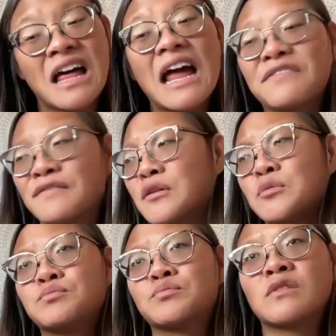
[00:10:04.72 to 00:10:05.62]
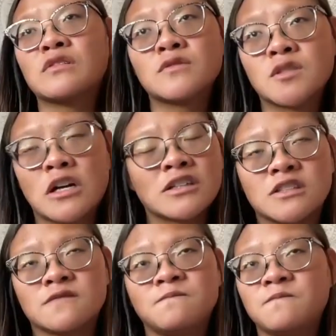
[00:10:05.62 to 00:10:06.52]
life start
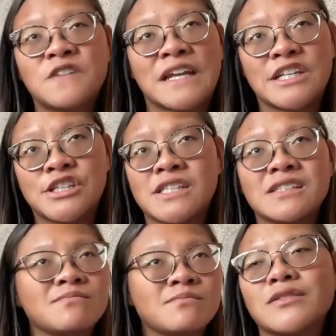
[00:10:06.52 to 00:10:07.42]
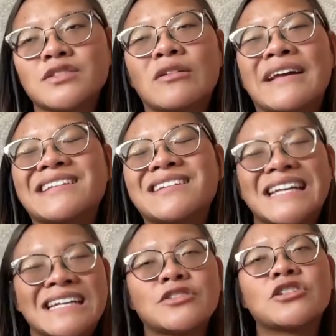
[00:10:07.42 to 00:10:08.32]
to finish. So it
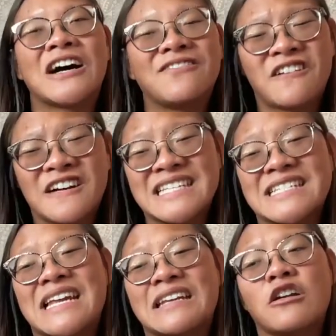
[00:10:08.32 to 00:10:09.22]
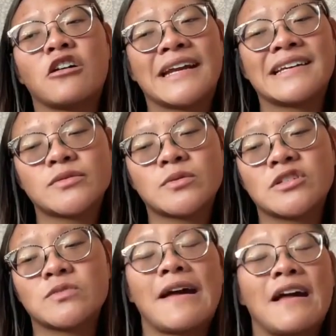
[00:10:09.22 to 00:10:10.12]
did its job for its intended audience,
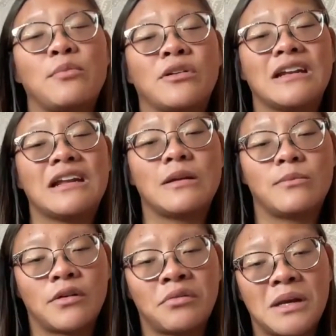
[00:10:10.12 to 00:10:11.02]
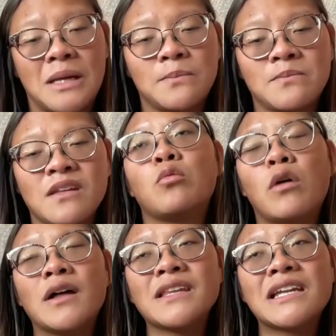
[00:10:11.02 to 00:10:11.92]
which is why I put it at number three.
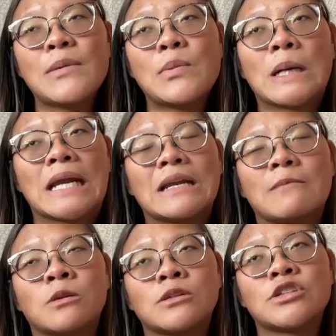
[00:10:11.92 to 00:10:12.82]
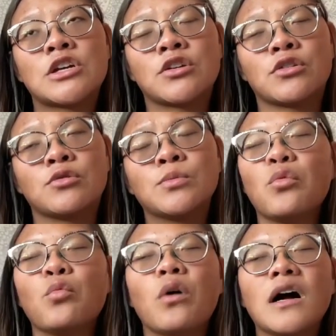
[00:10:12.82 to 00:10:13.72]
One that I put at number two
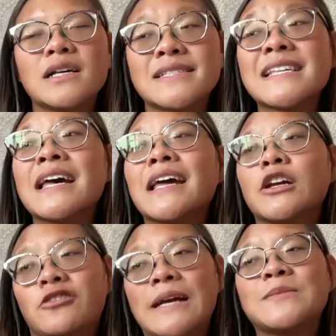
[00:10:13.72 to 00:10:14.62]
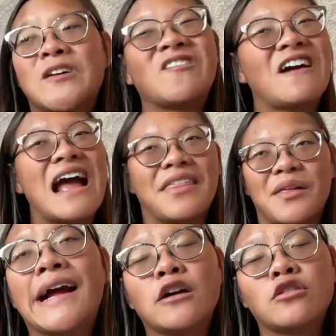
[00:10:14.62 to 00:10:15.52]
was Grapes of Wrath.
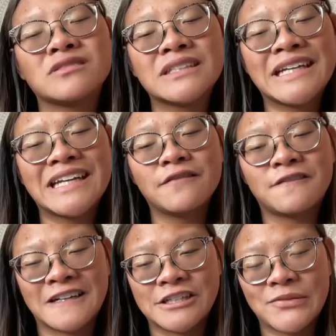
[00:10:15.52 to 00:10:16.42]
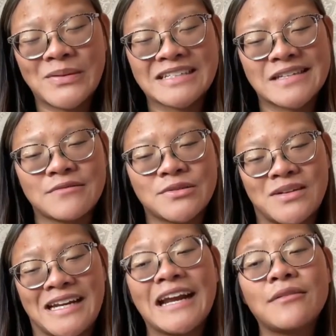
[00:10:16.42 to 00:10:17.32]
I only finished it because I was
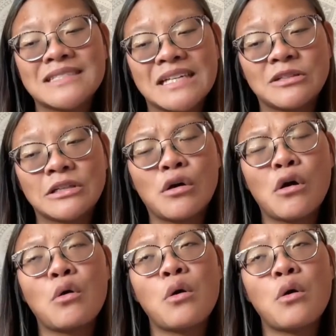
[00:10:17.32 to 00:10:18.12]
reading it with someone,